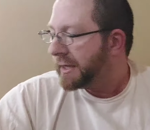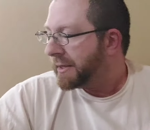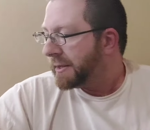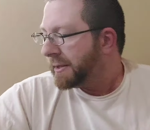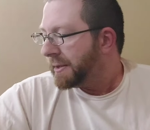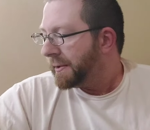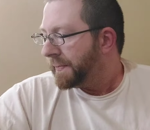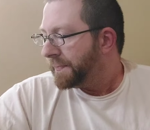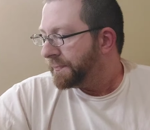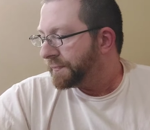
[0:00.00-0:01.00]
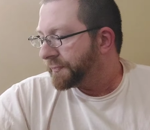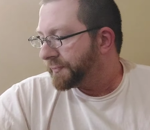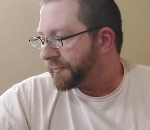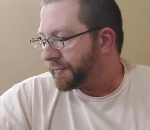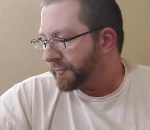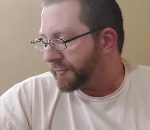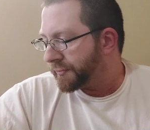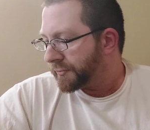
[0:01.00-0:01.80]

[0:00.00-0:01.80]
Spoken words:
Nothing is said.